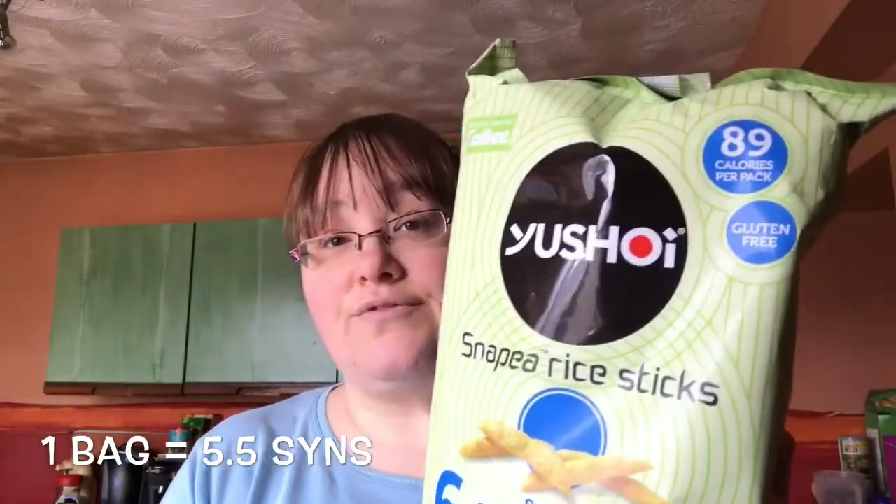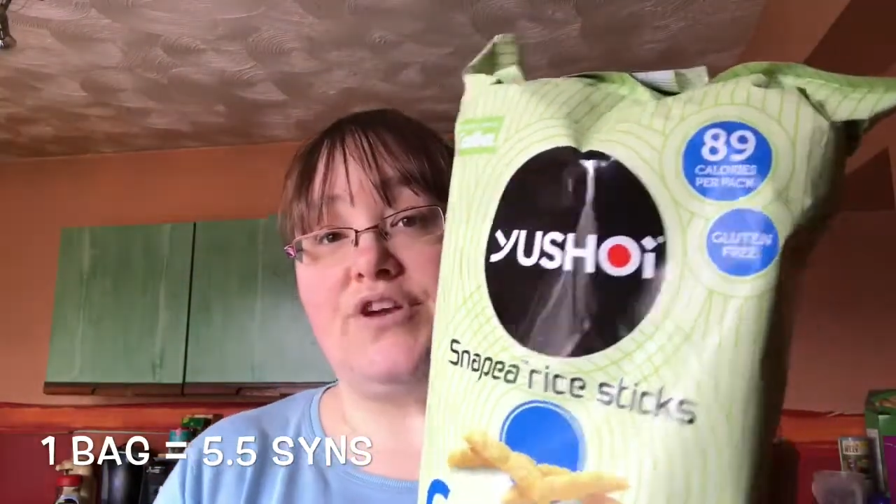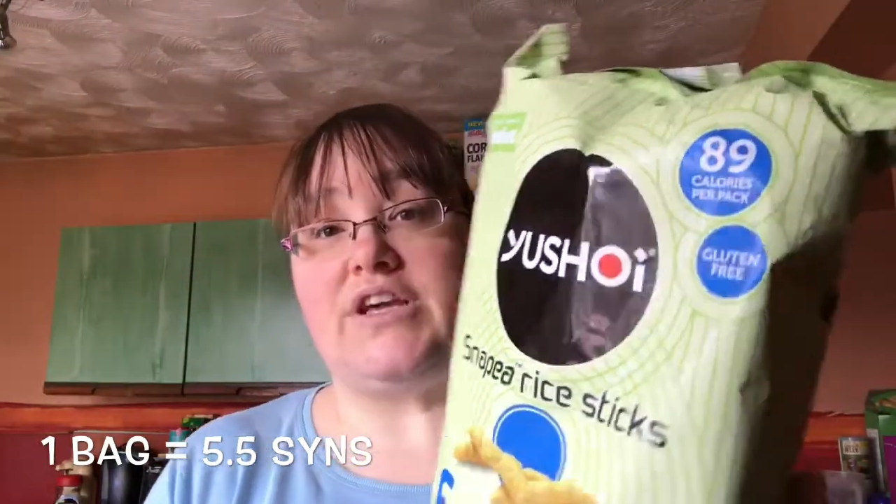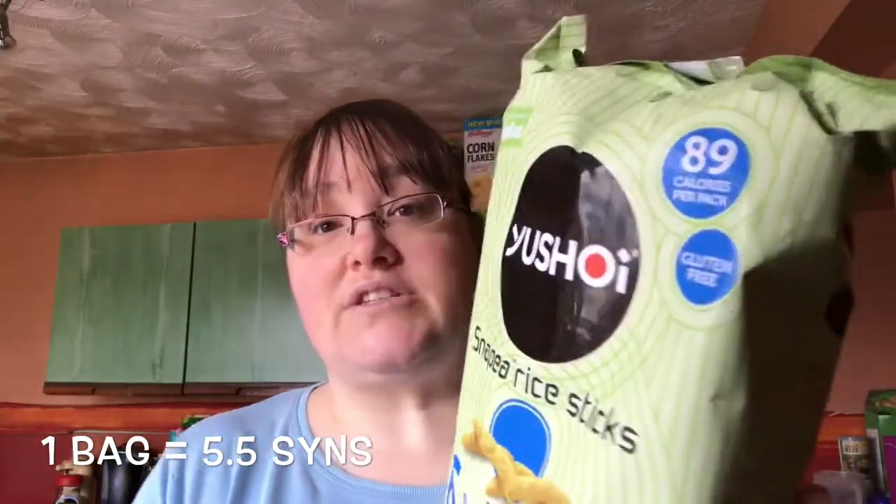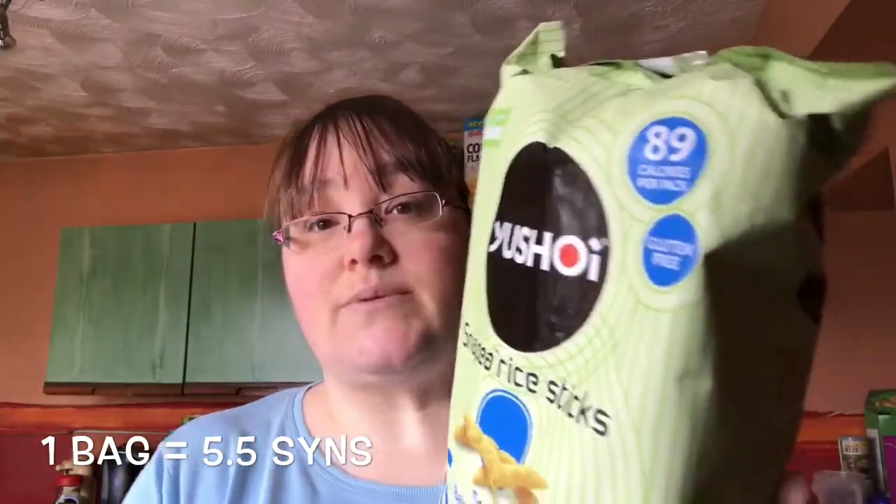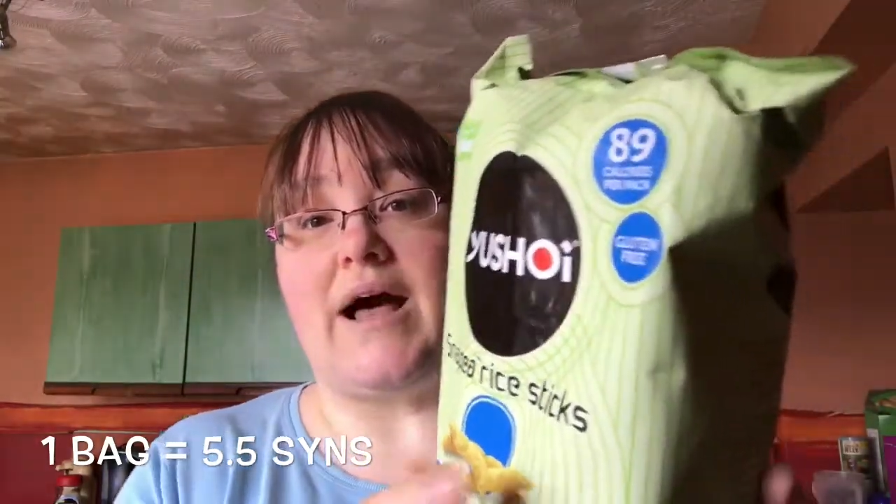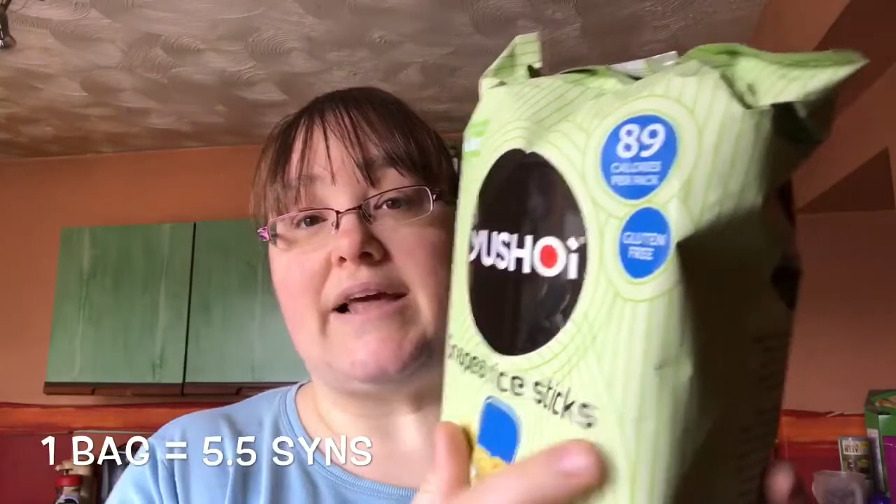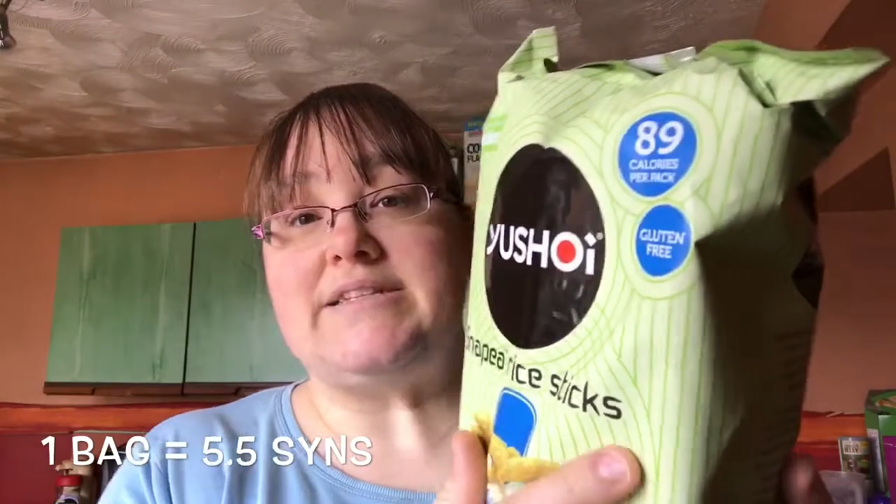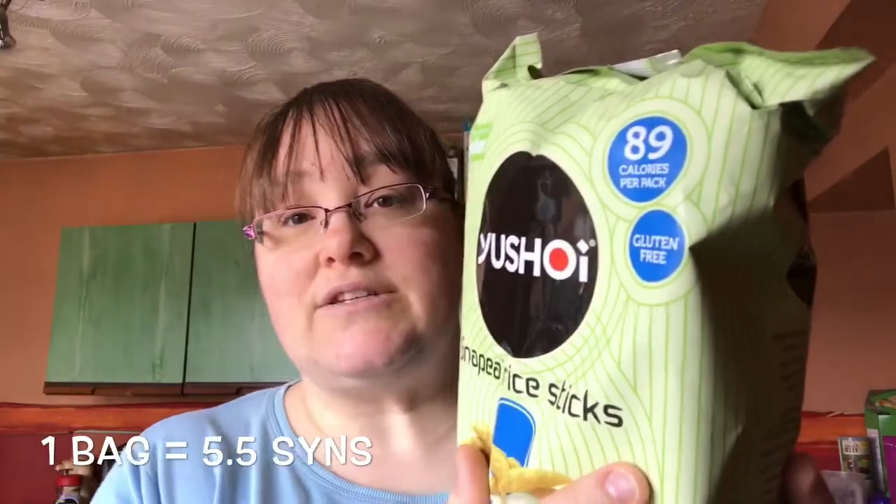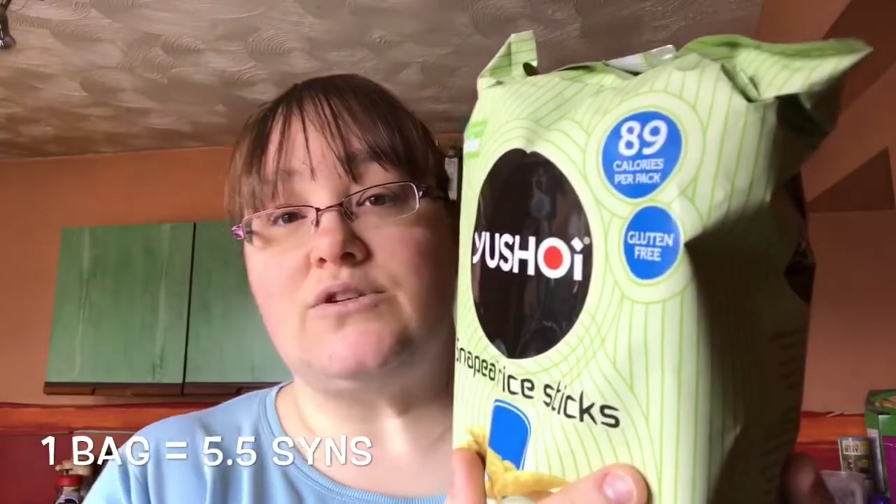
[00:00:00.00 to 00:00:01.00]
free as well. I
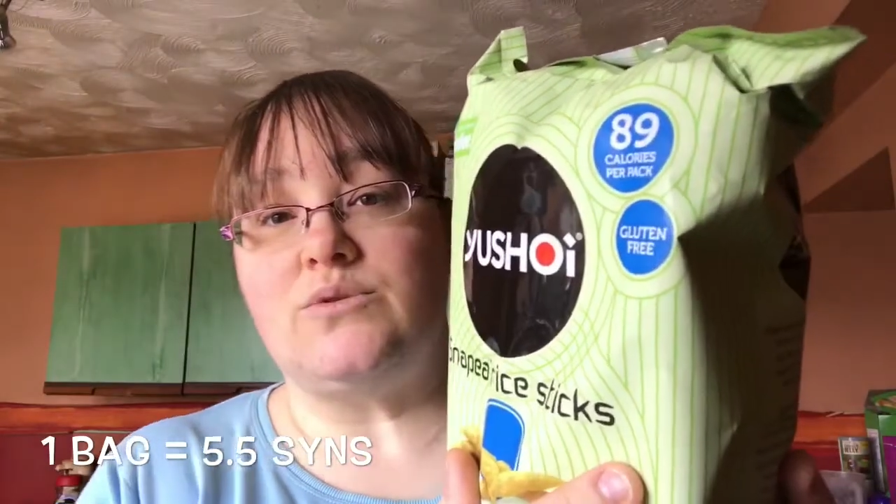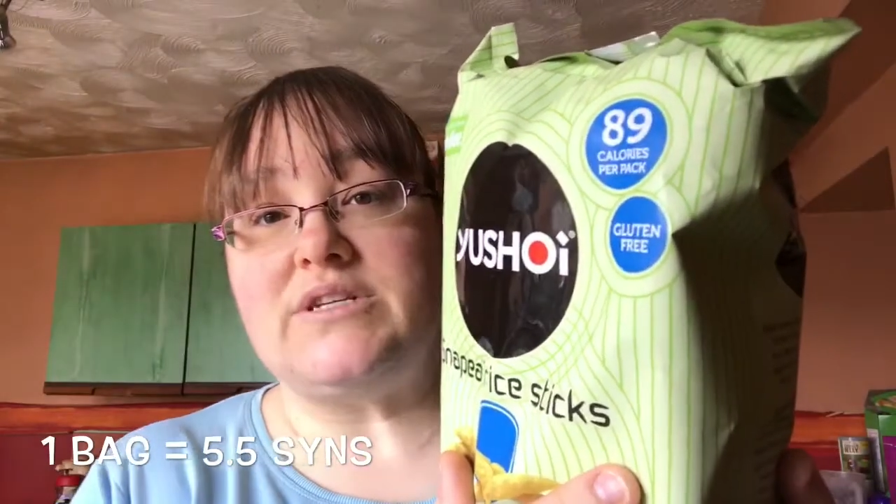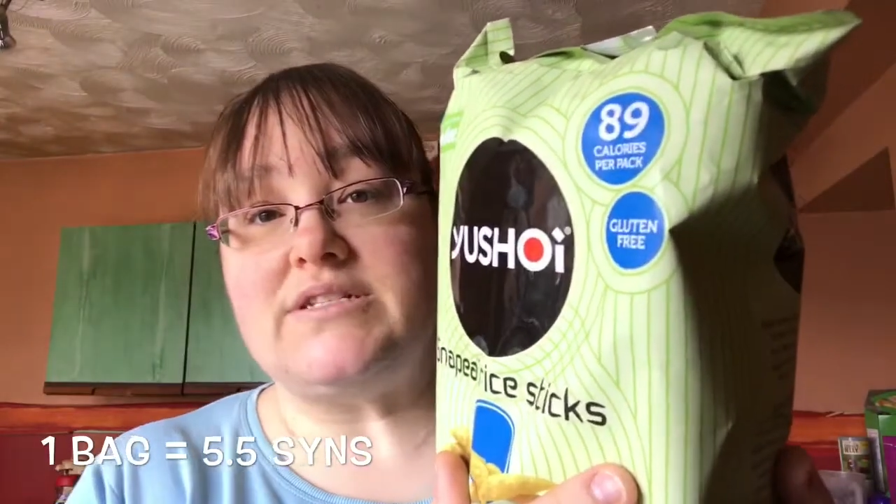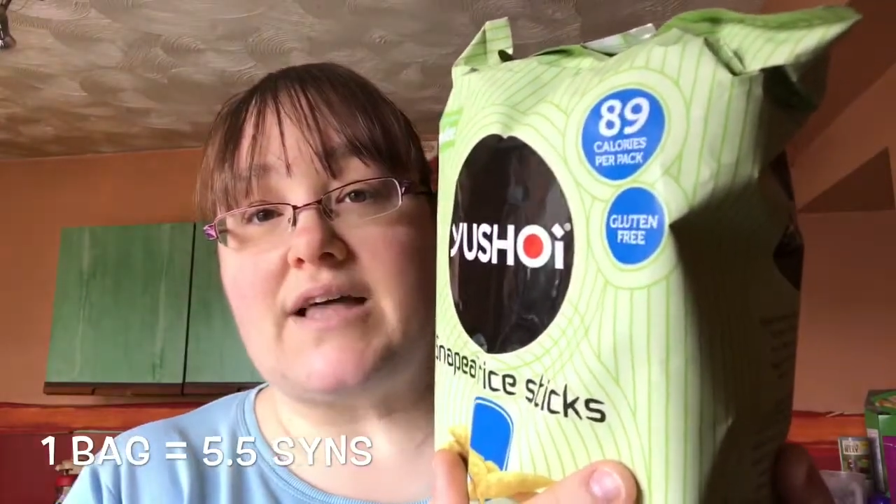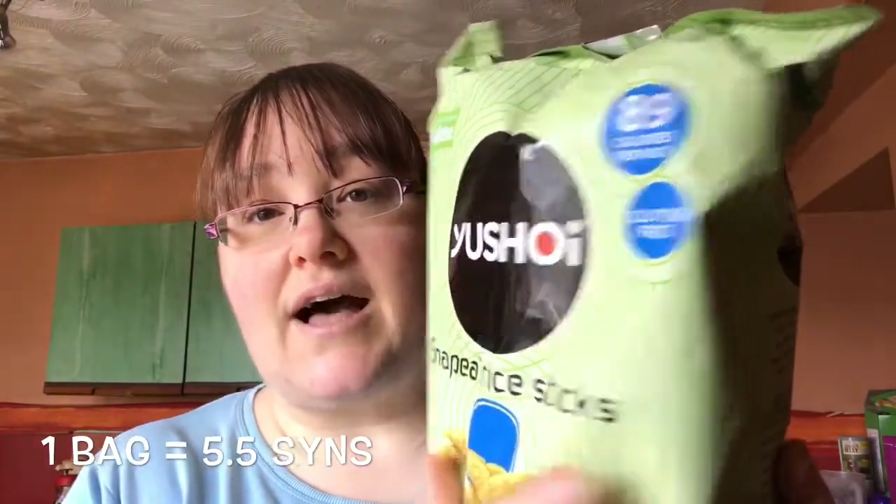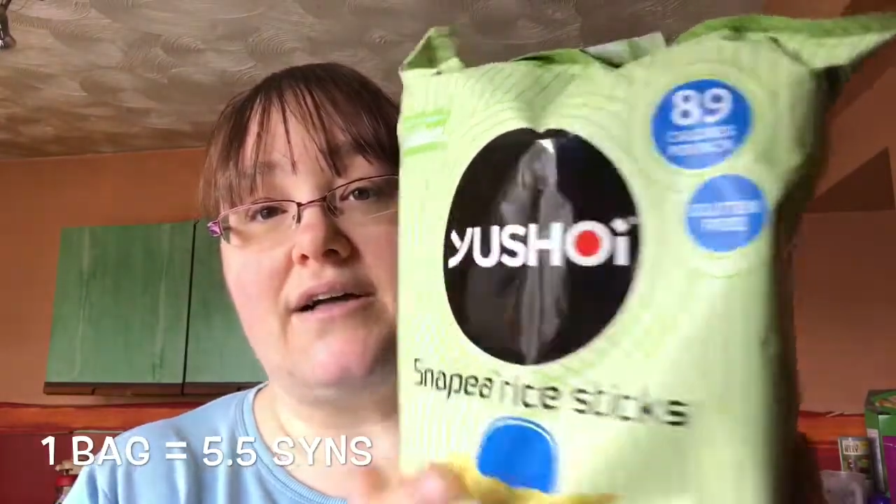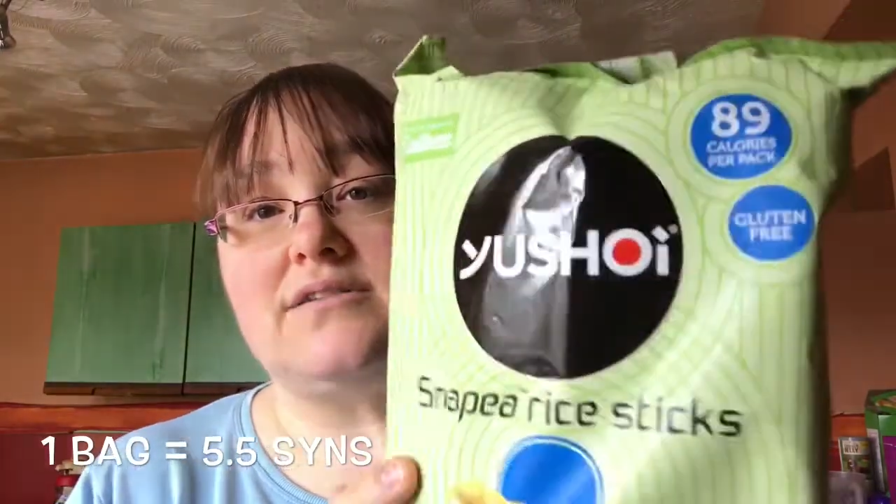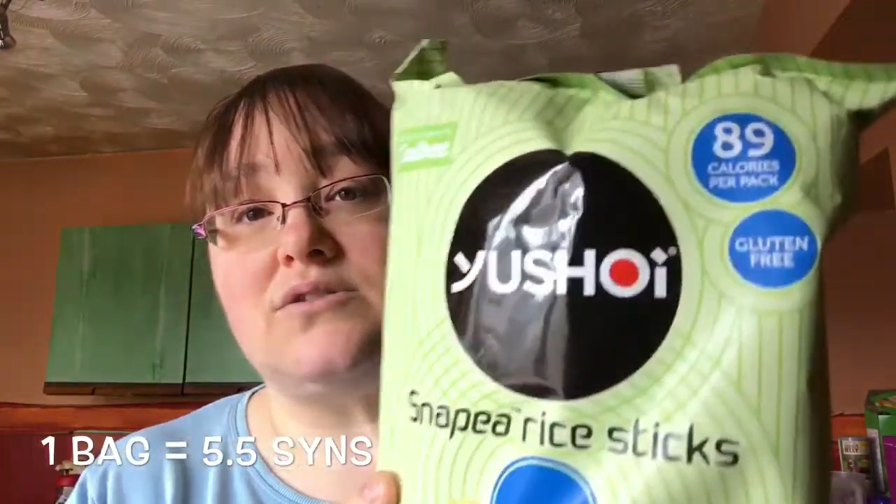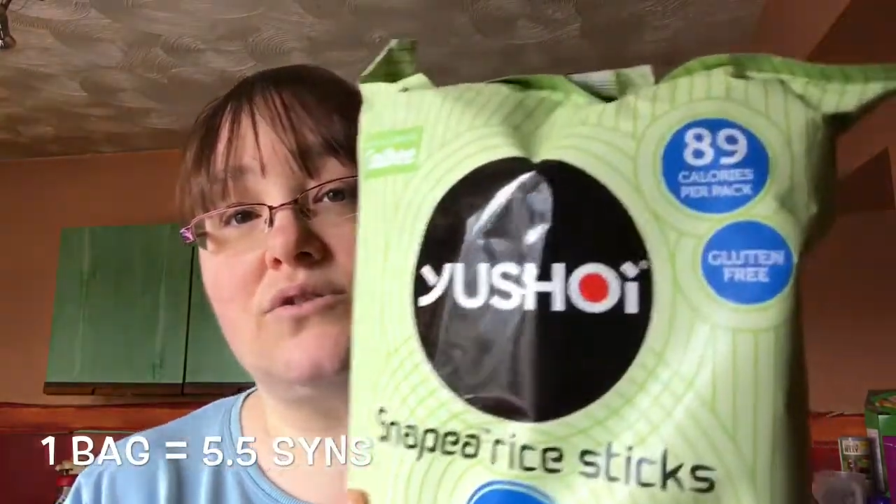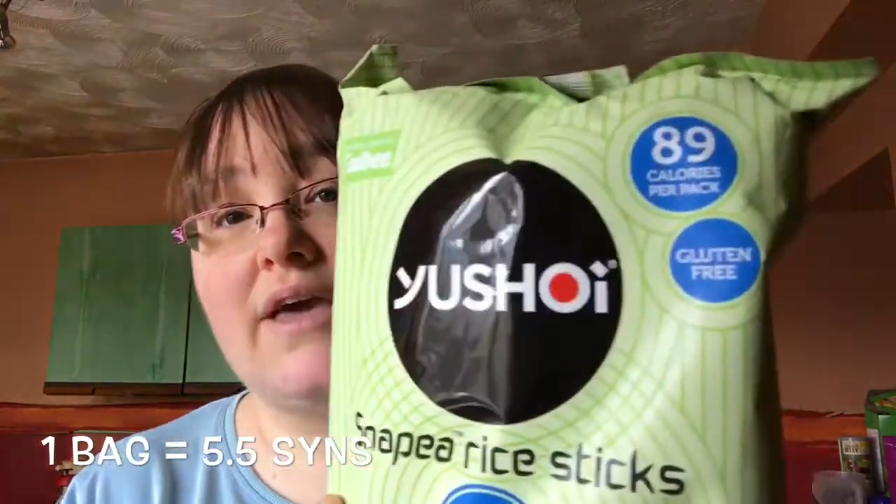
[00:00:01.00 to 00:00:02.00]
didn't notice that.
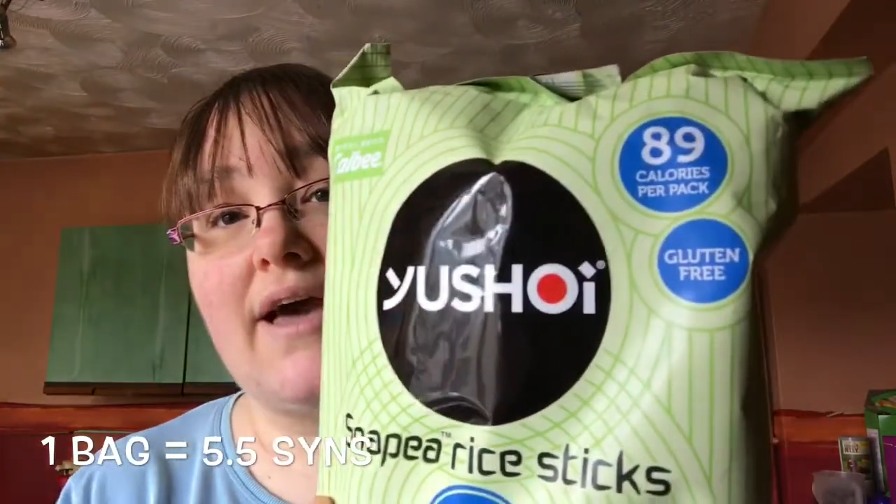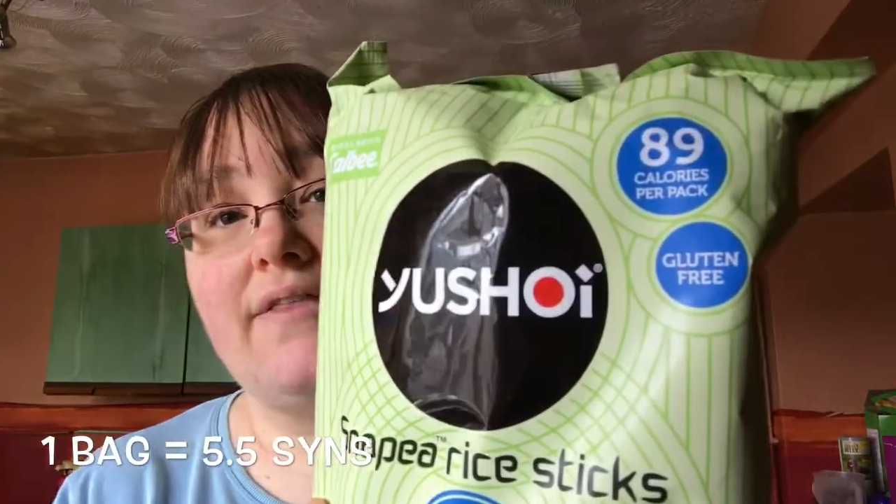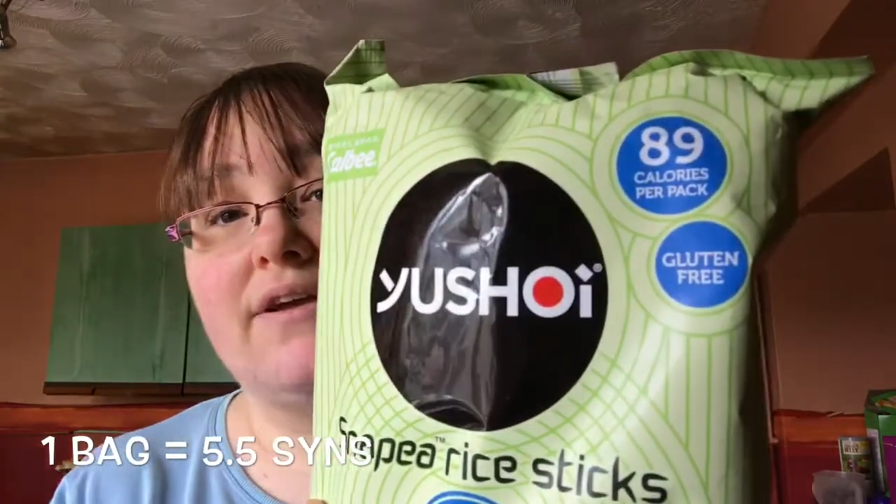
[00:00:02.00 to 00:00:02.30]
So yeah, they're